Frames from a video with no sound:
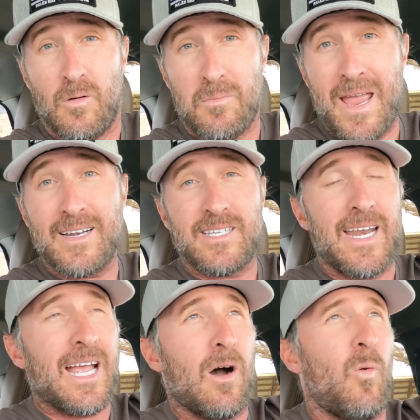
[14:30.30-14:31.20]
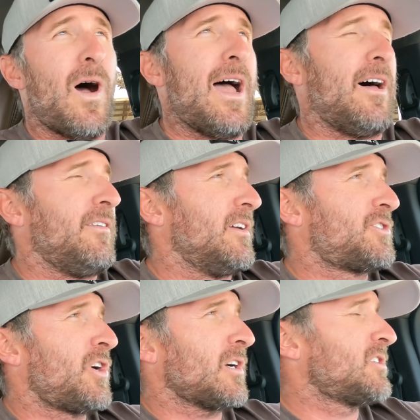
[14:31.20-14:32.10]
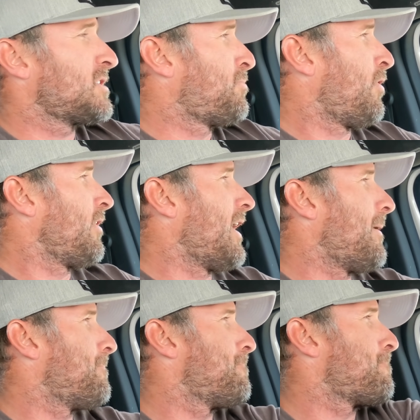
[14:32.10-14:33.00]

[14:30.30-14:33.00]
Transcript: Man, today got wild. A truck just pulled up